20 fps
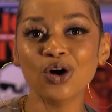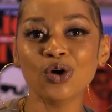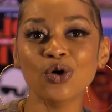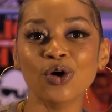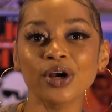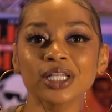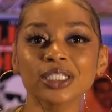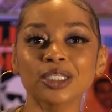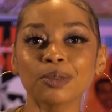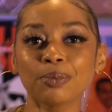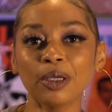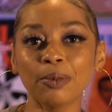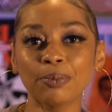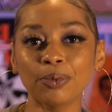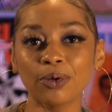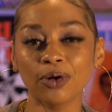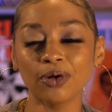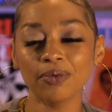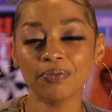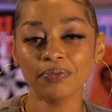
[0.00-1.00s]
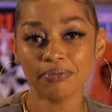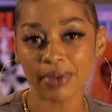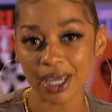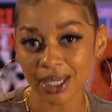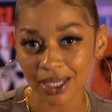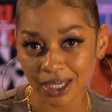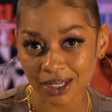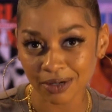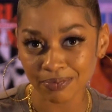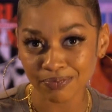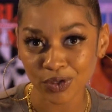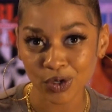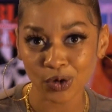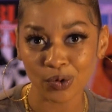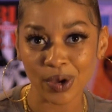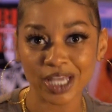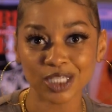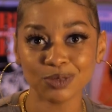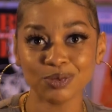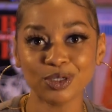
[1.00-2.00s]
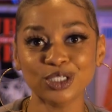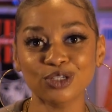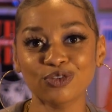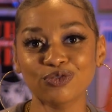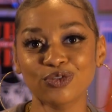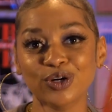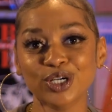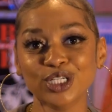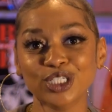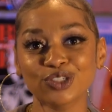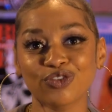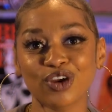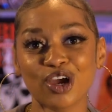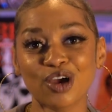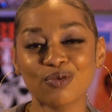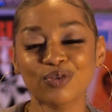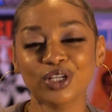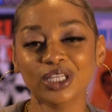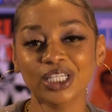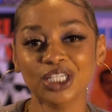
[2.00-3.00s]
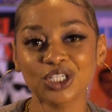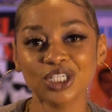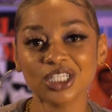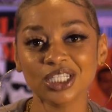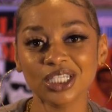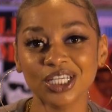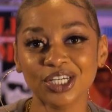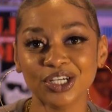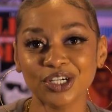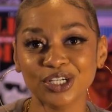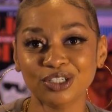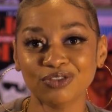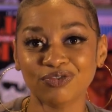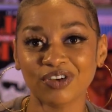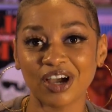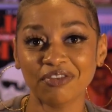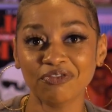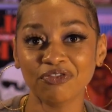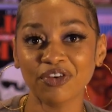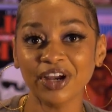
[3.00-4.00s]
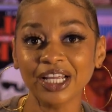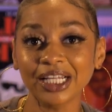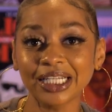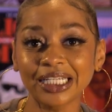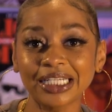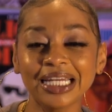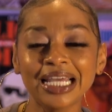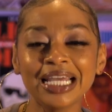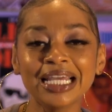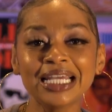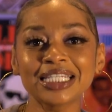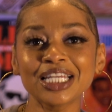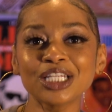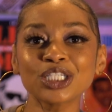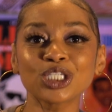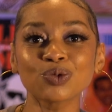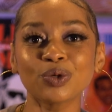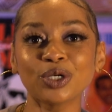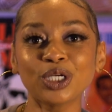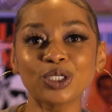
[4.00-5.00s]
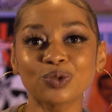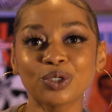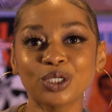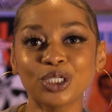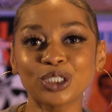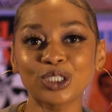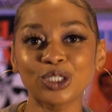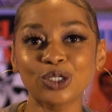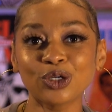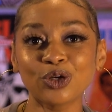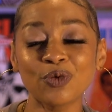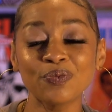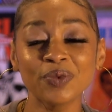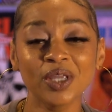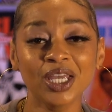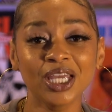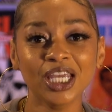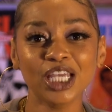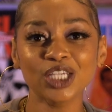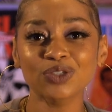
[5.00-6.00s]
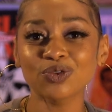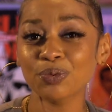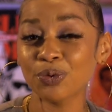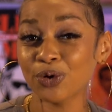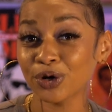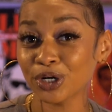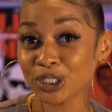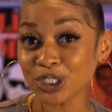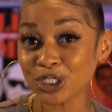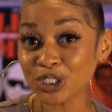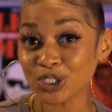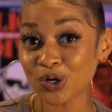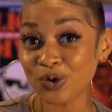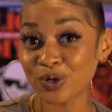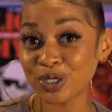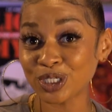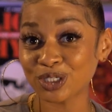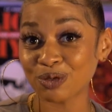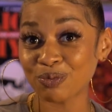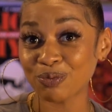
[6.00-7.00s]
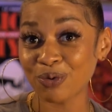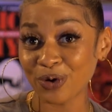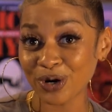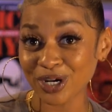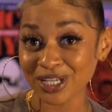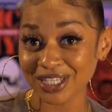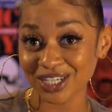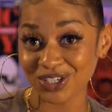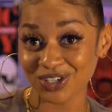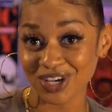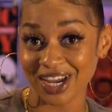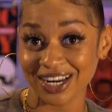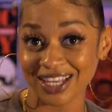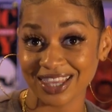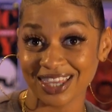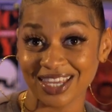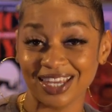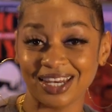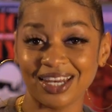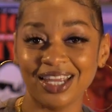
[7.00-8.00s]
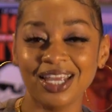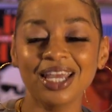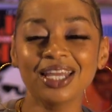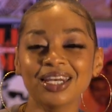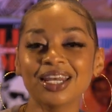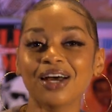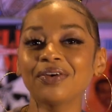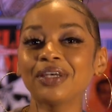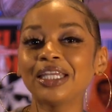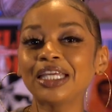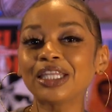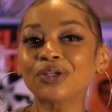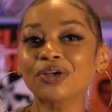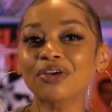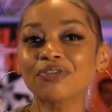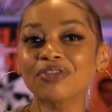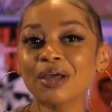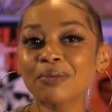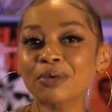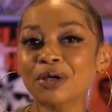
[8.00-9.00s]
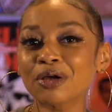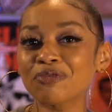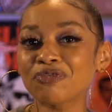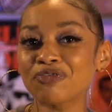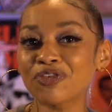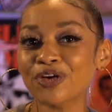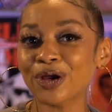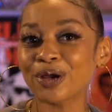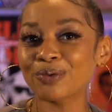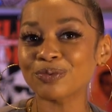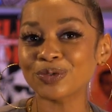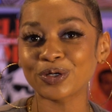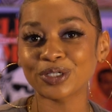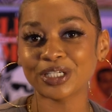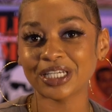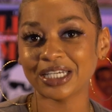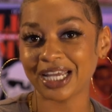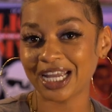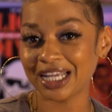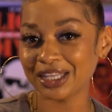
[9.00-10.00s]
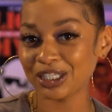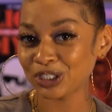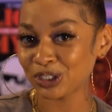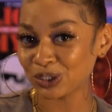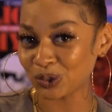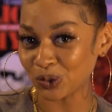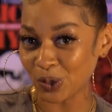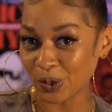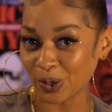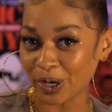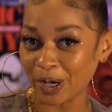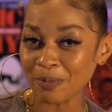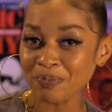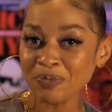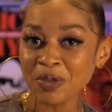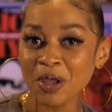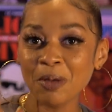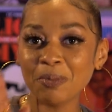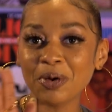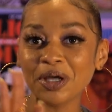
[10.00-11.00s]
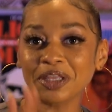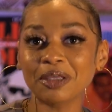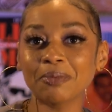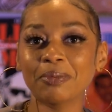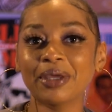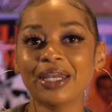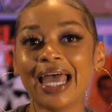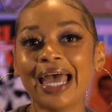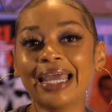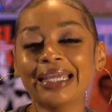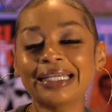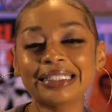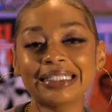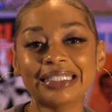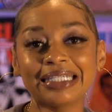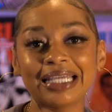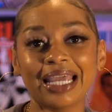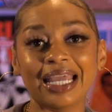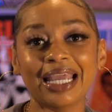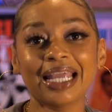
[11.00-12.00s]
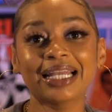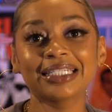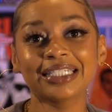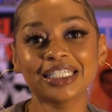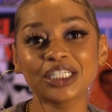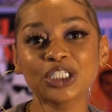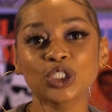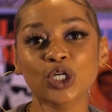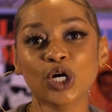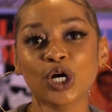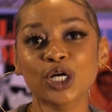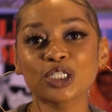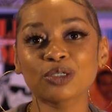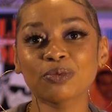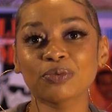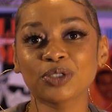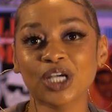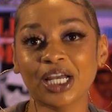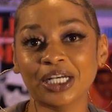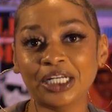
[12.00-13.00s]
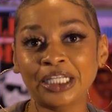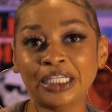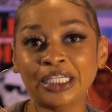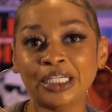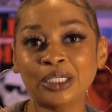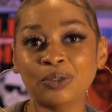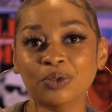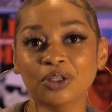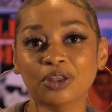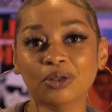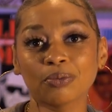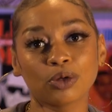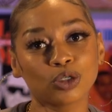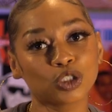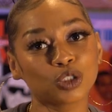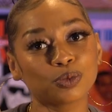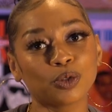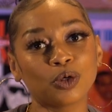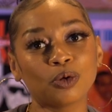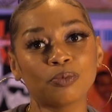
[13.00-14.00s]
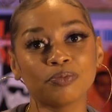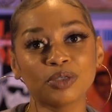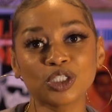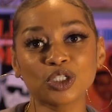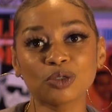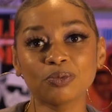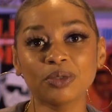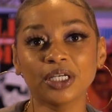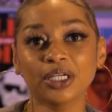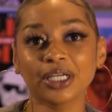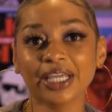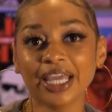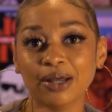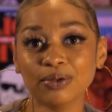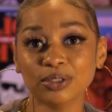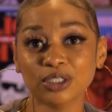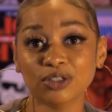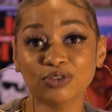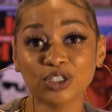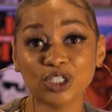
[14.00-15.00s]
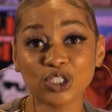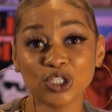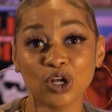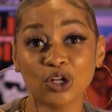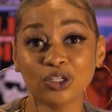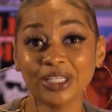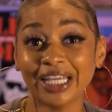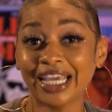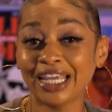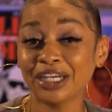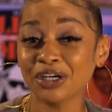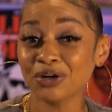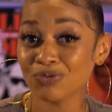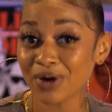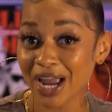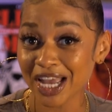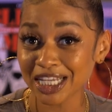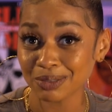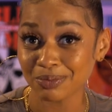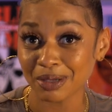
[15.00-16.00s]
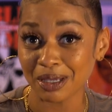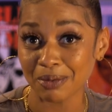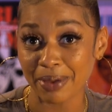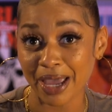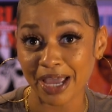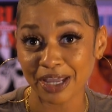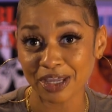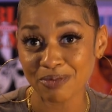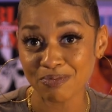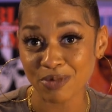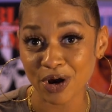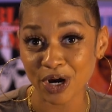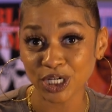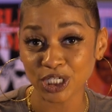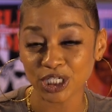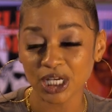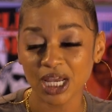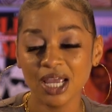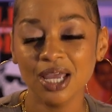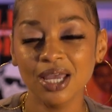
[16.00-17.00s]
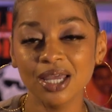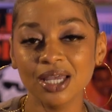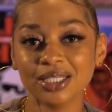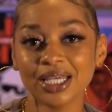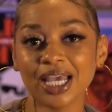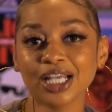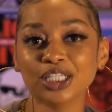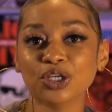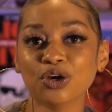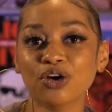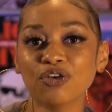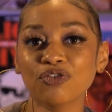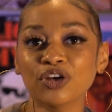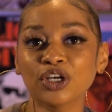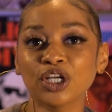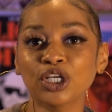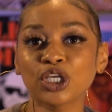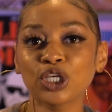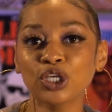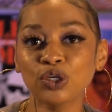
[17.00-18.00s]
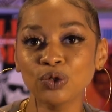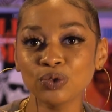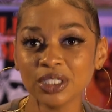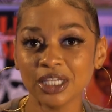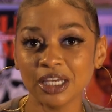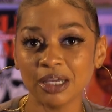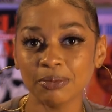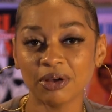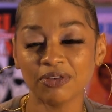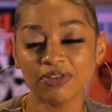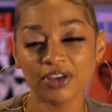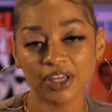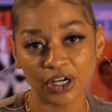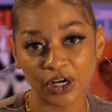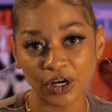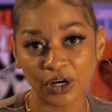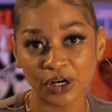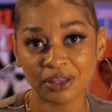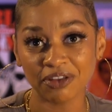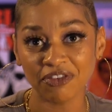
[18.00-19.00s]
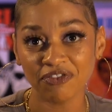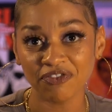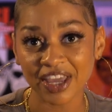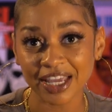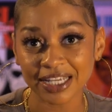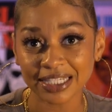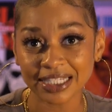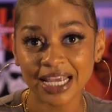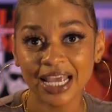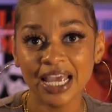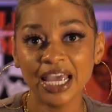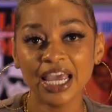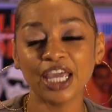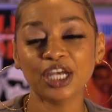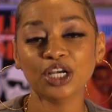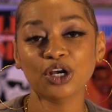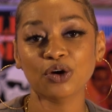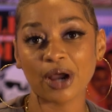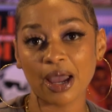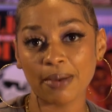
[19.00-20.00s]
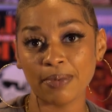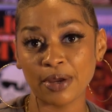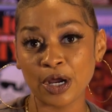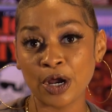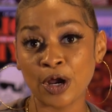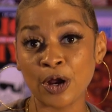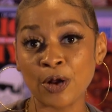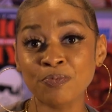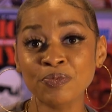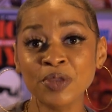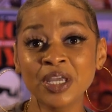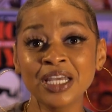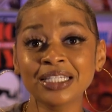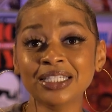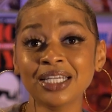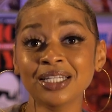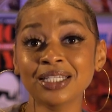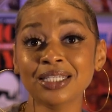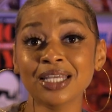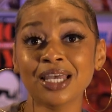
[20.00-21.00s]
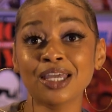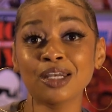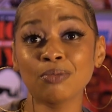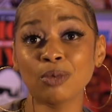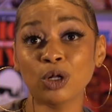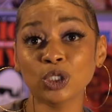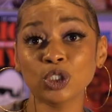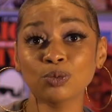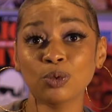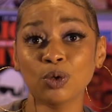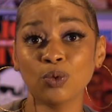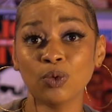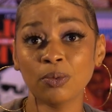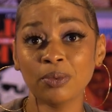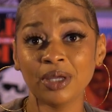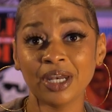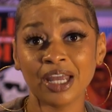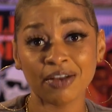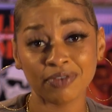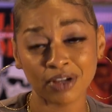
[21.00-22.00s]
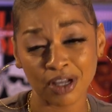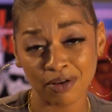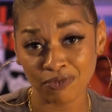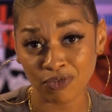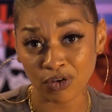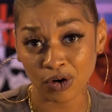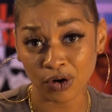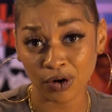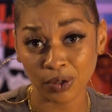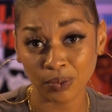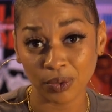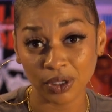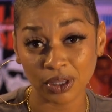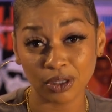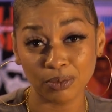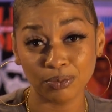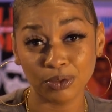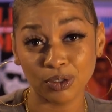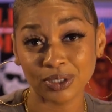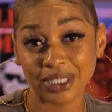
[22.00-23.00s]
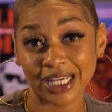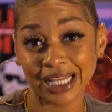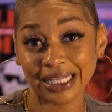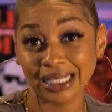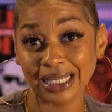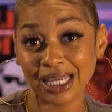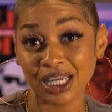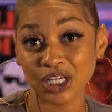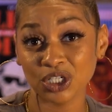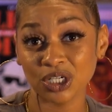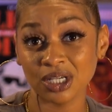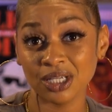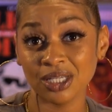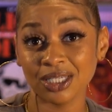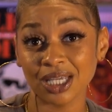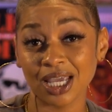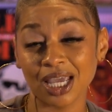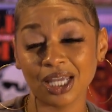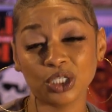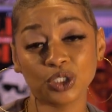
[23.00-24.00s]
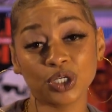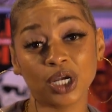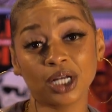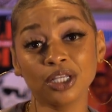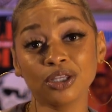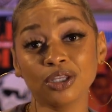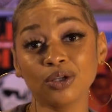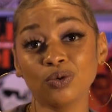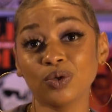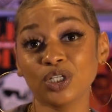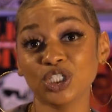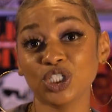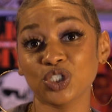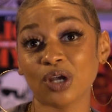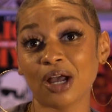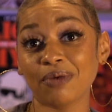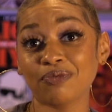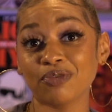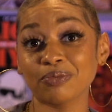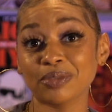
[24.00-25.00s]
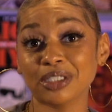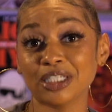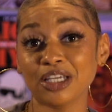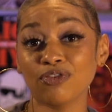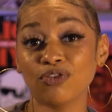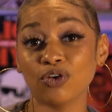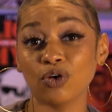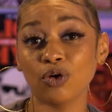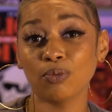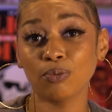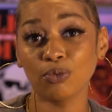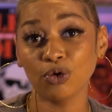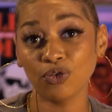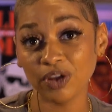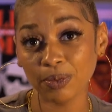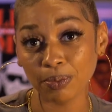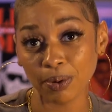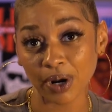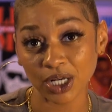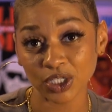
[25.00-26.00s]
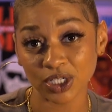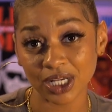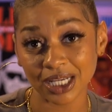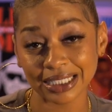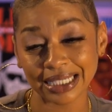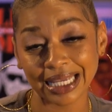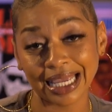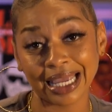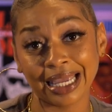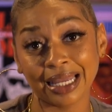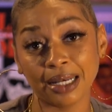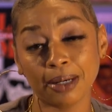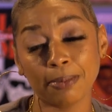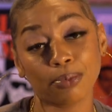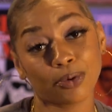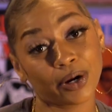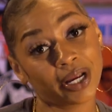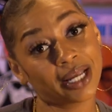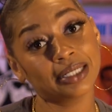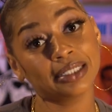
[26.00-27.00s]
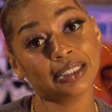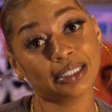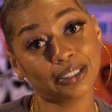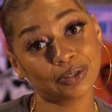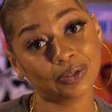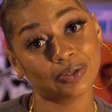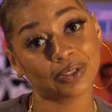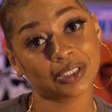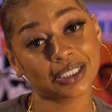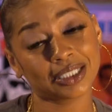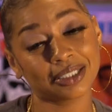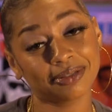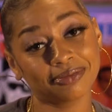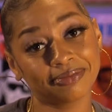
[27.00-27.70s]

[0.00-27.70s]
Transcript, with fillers: According to People, Meagan, who has been divorced from religious leader Devon Franklin since 2022, is reportedly showing support to Jonathan. Now, neither of them confirmed or denied the story, but the Manhattan DA did charge Jonathan with multiple misdemeanor counts of assault and harassment back in March. His ex girlfriend accused him of hitting her in the face and grabbing her. Since then, multiple women have come forward with abuse allegations, and Jonathan was dropped from several movie projects and brand deals.